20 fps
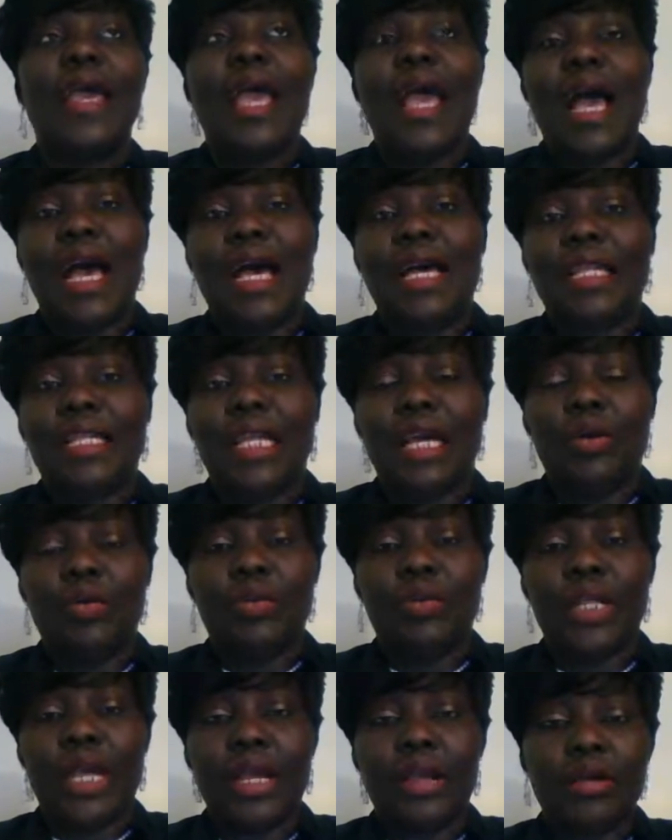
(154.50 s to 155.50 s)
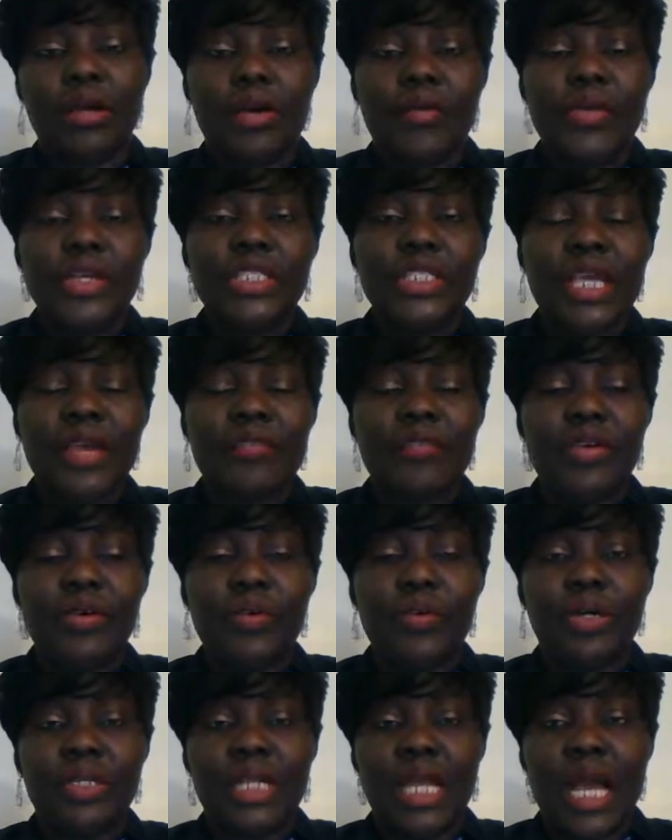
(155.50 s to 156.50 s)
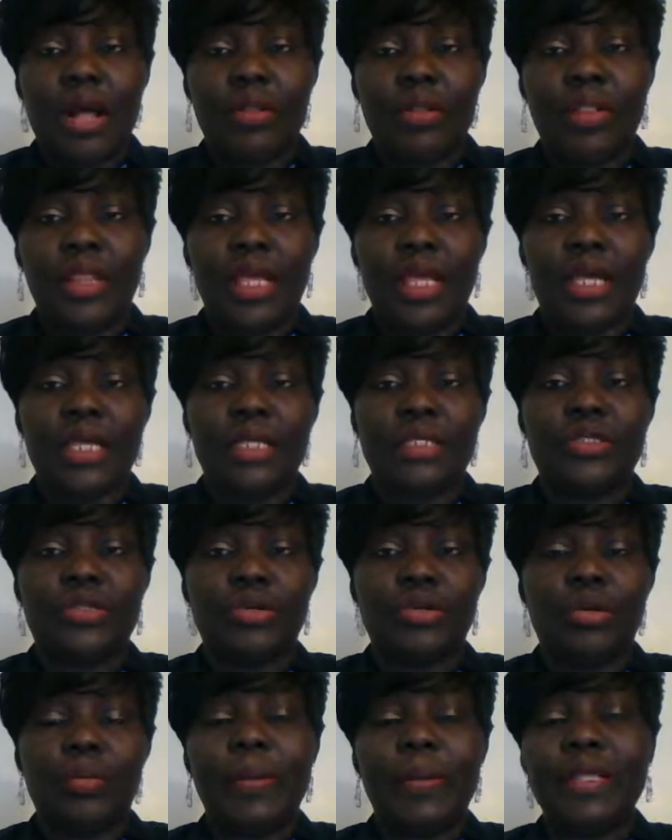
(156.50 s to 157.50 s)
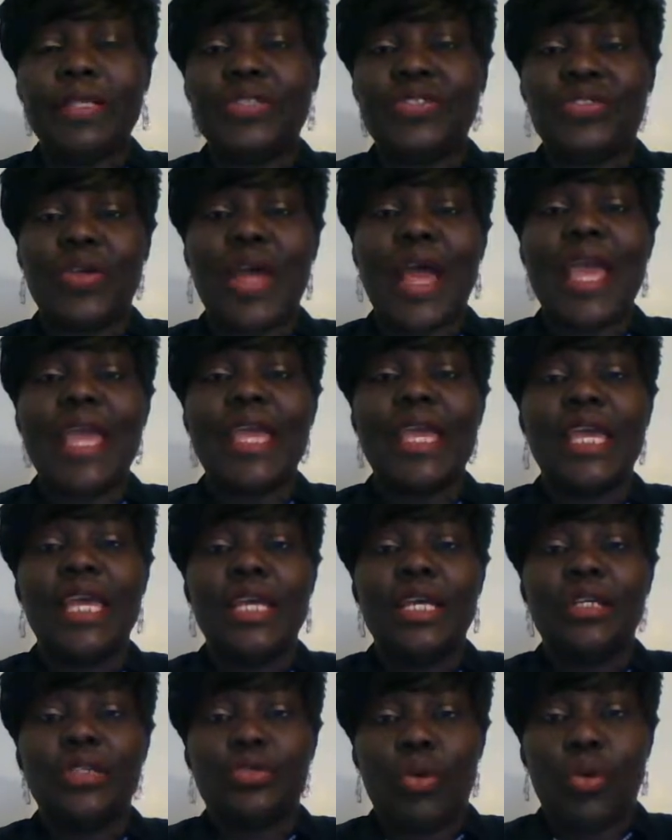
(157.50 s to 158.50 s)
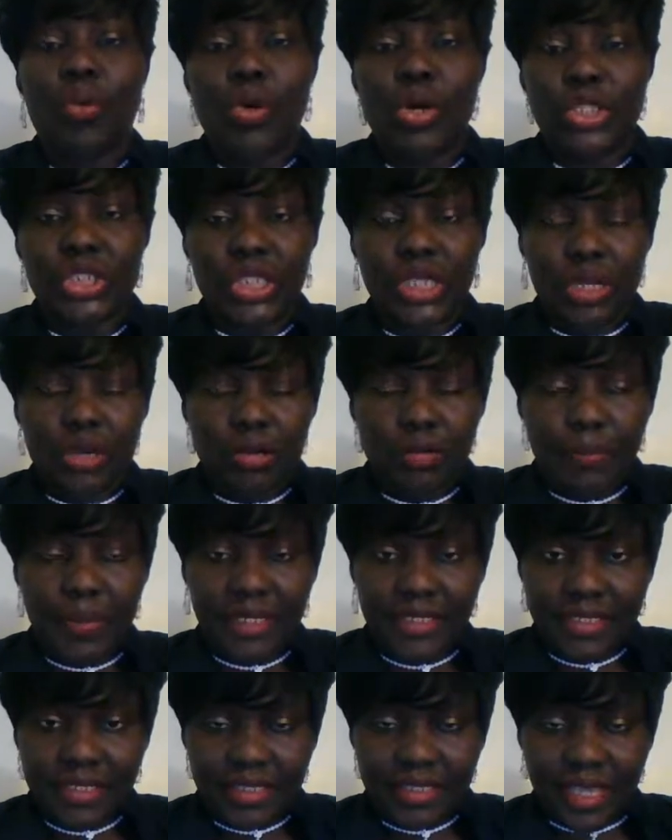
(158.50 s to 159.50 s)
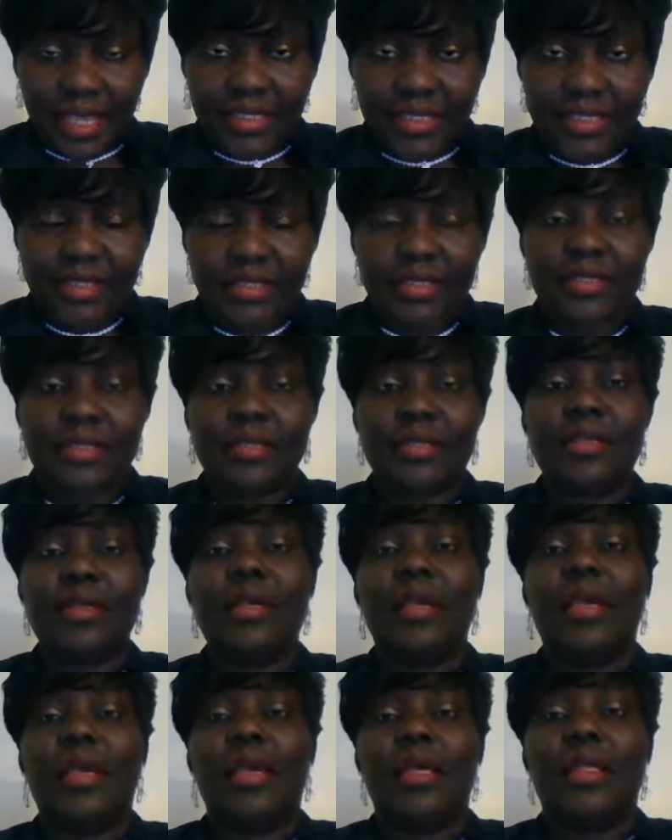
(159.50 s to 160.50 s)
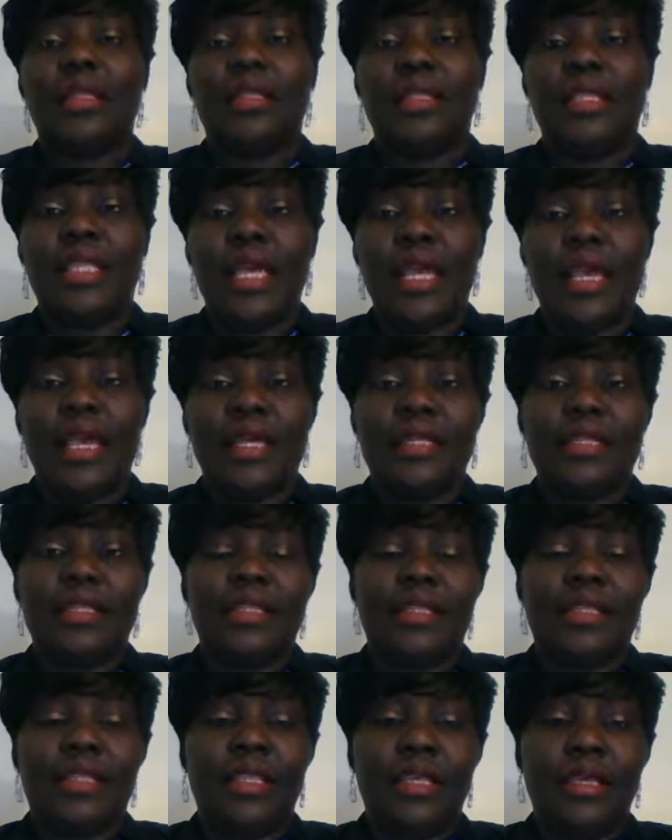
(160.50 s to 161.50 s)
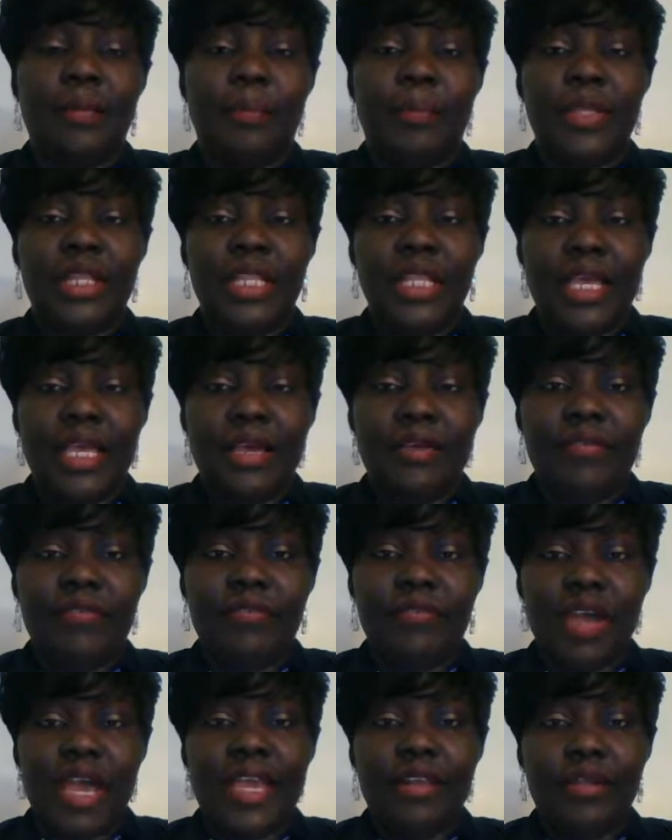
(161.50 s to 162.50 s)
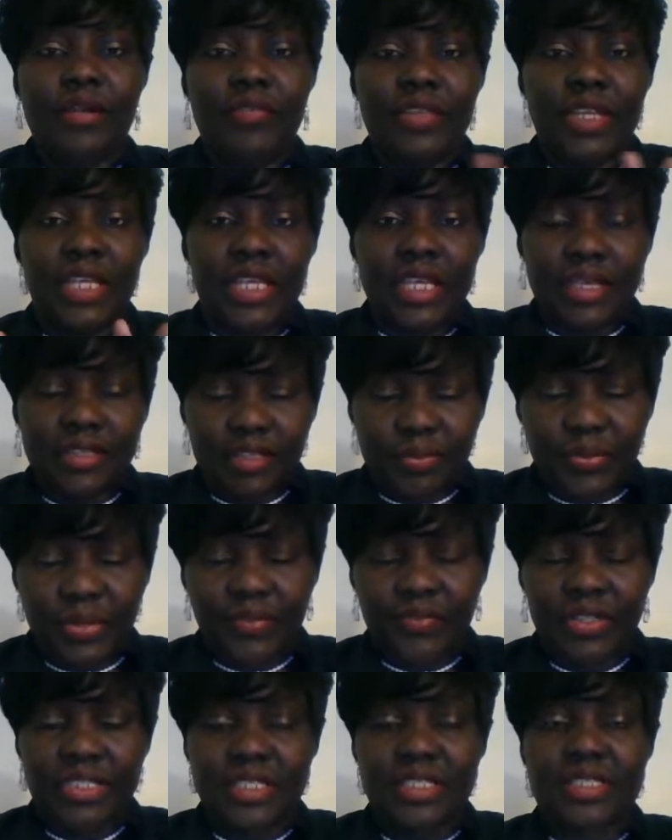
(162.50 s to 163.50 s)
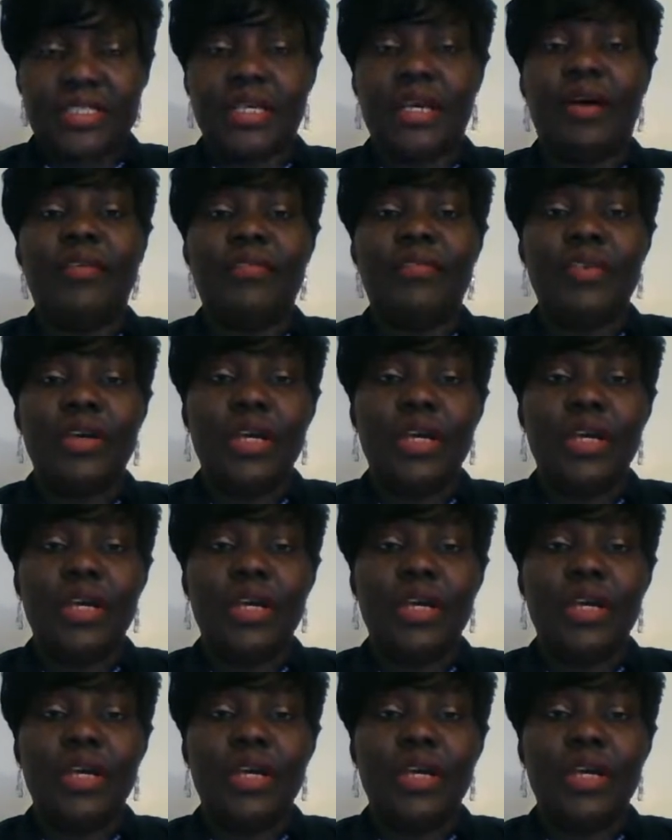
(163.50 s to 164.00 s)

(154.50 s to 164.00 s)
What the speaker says: And I would encourage everyone out there to please try to watch the complete sets. Then the PDF file of the case brief itself